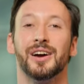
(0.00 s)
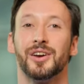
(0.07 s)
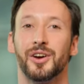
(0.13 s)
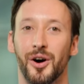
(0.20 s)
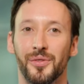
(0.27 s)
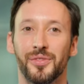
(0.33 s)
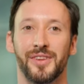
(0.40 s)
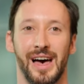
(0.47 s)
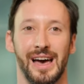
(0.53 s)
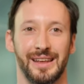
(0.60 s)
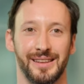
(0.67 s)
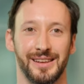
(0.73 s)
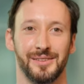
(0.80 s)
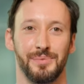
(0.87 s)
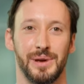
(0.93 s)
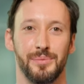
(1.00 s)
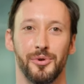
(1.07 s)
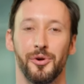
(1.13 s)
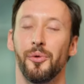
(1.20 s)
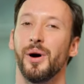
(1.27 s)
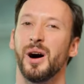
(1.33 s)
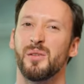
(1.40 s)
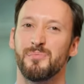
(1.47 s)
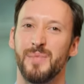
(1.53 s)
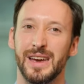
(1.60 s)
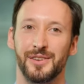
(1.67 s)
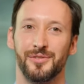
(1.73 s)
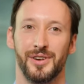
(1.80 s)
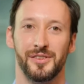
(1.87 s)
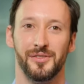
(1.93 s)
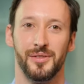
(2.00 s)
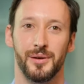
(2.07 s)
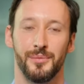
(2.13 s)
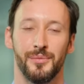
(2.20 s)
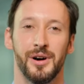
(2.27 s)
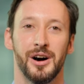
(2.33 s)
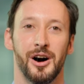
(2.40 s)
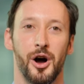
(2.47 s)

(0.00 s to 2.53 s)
contact these people, make friends with them